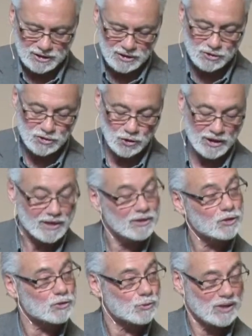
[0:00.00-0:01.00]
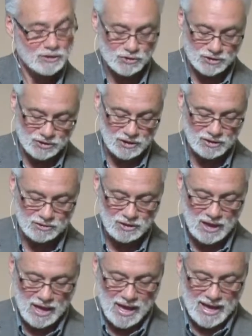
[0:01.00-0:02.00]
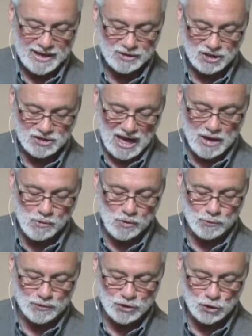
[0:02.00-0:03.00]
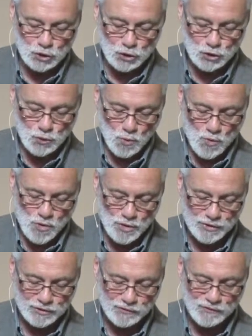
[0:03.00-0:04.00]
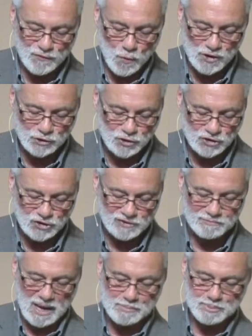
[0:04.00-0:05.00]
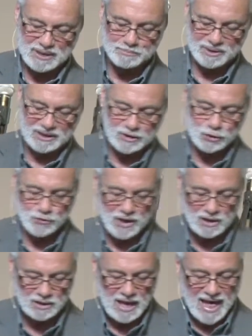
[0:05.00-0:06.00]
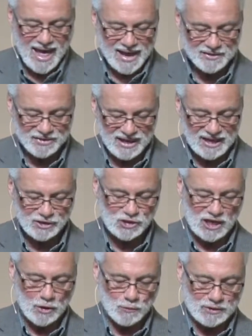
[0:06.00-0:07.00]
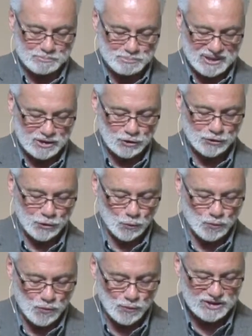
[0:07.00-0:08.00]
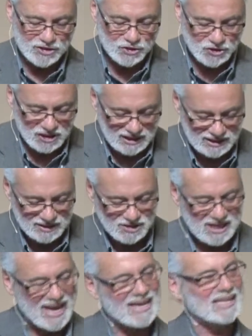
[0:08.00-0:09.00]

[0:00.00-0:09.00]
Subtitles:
doesn't know, and look at what else he says. He says, I will restore the fortunes of my people Israel, and they shall rebuild the ruined cities and